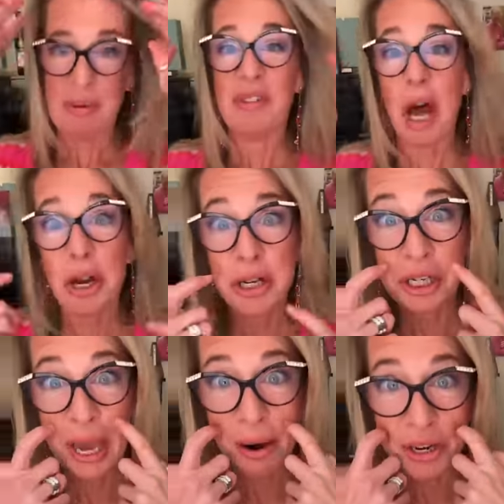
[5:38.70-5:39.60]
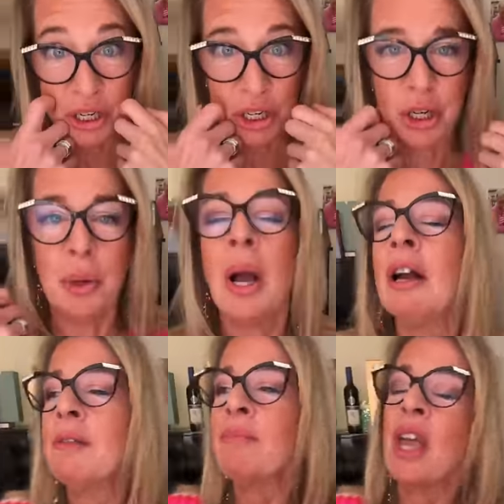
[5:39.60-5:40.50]
an undercarriage issue.
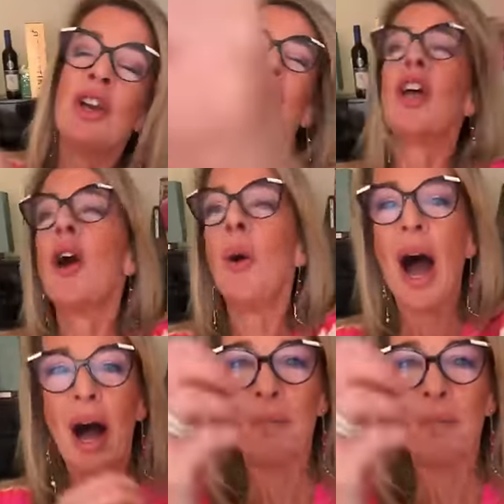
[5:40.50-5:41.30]
So